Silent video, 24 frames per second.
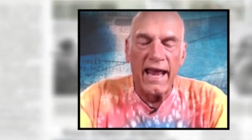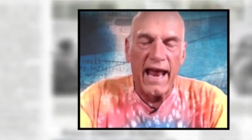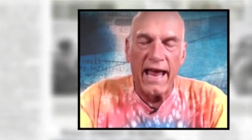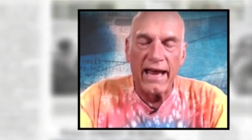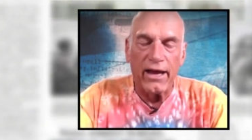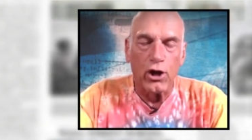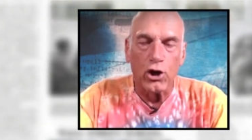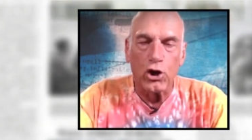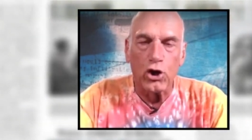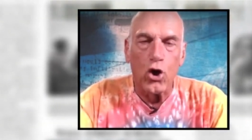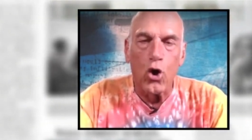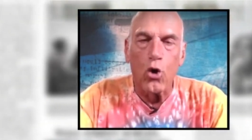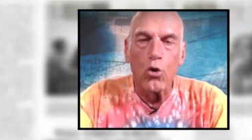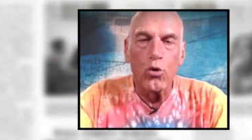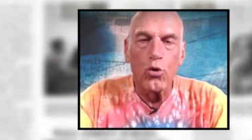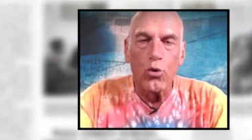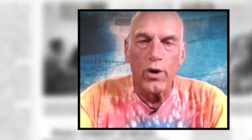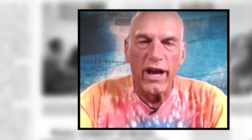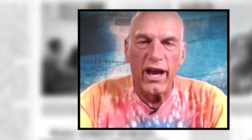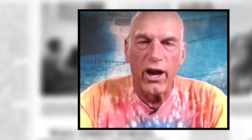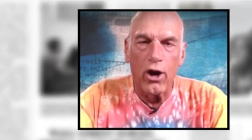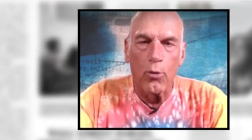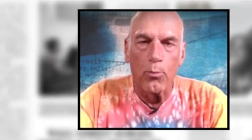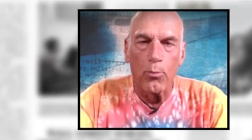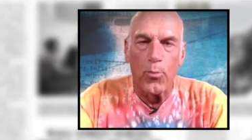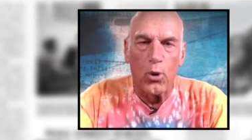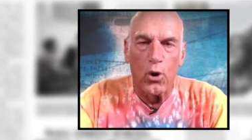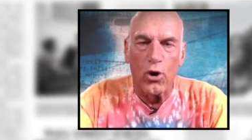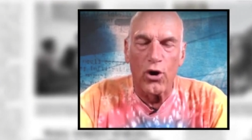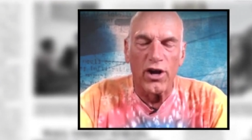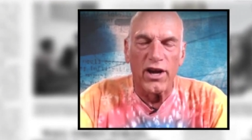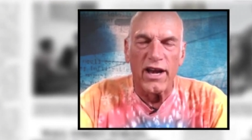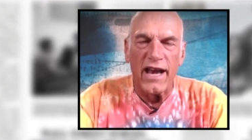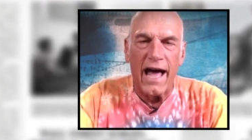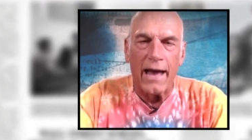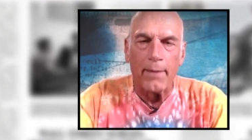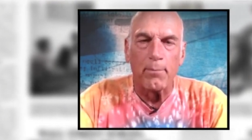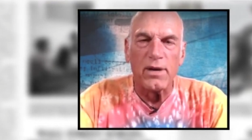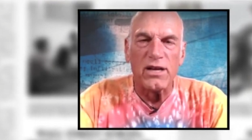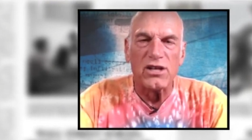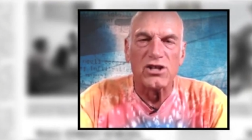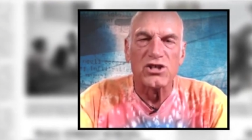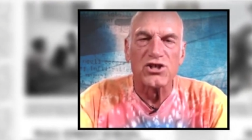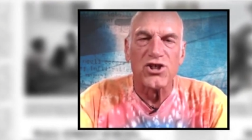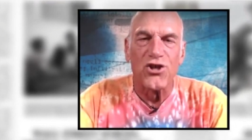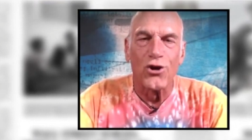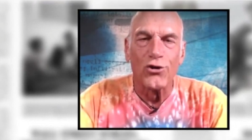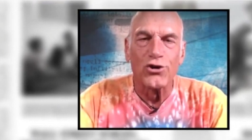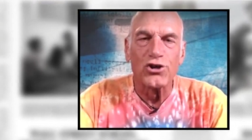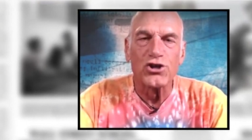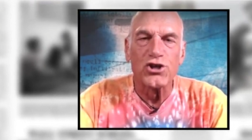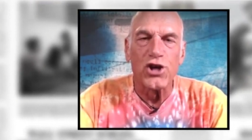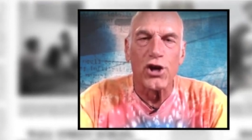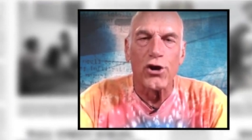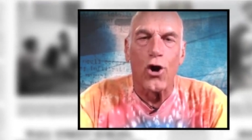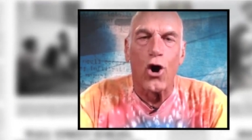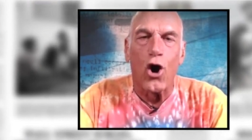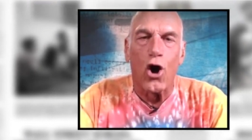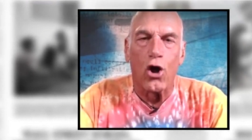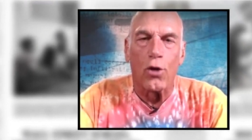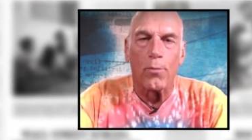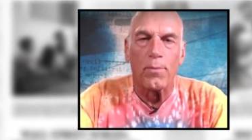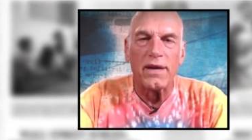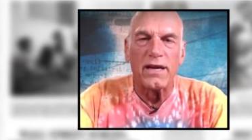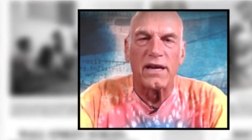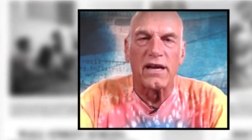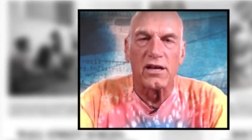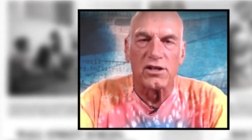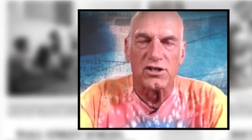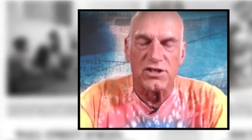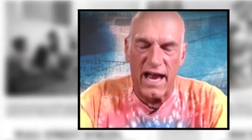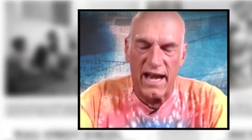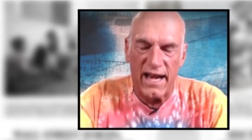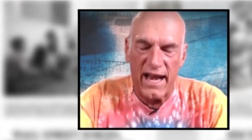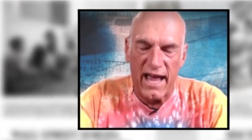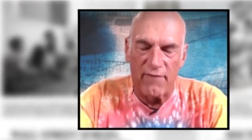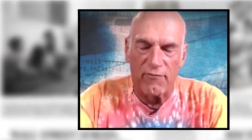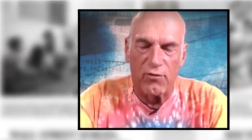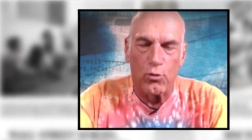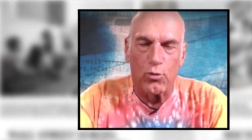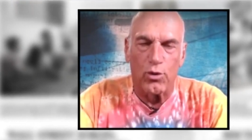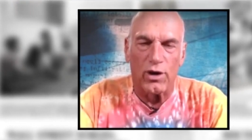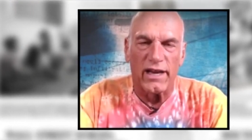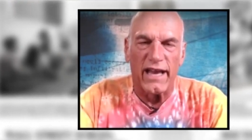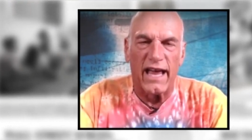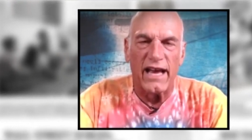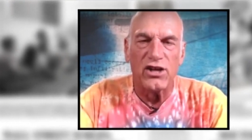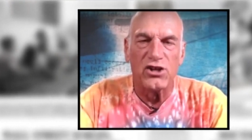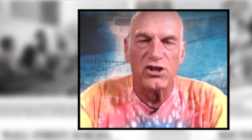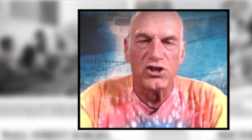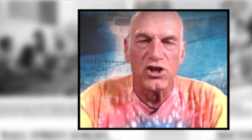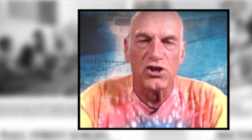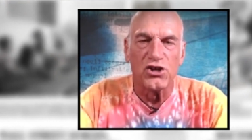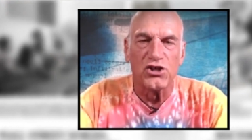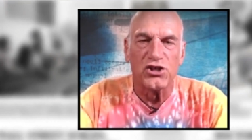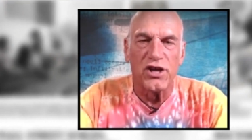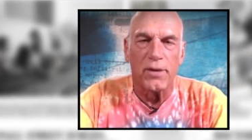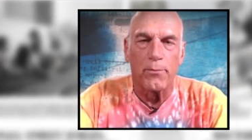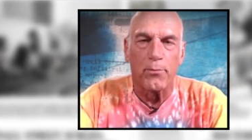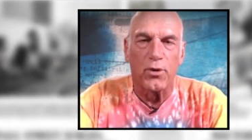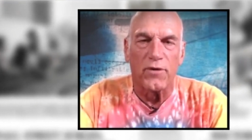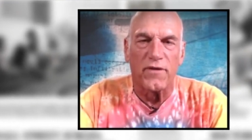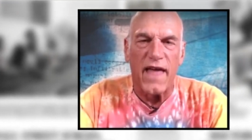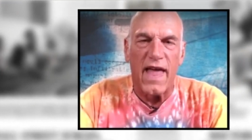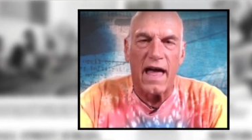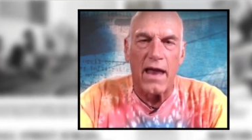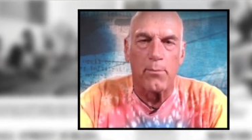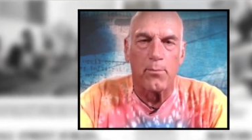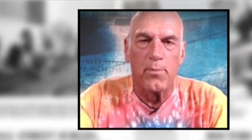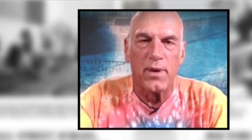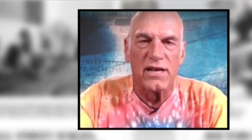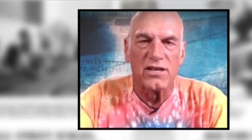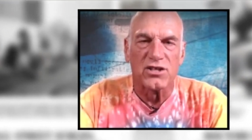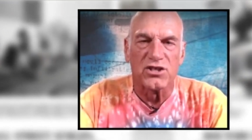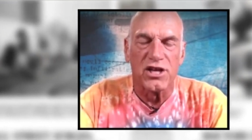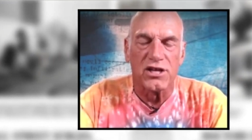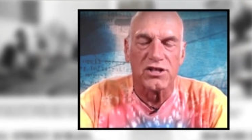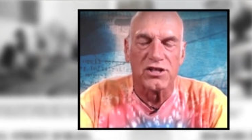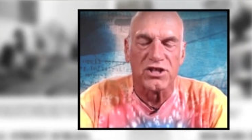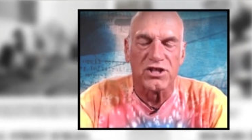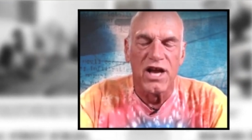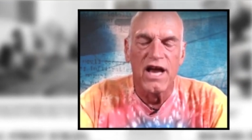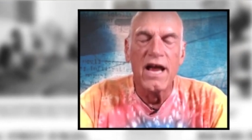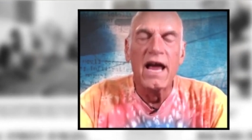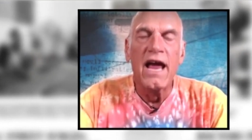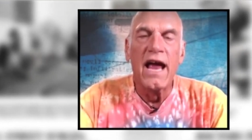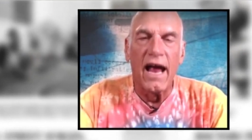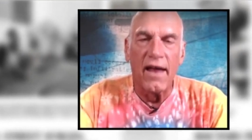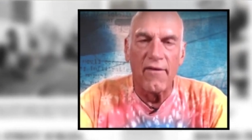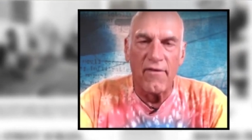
and I could go to an airport and not be searched at all because I'd have a relationship with that business,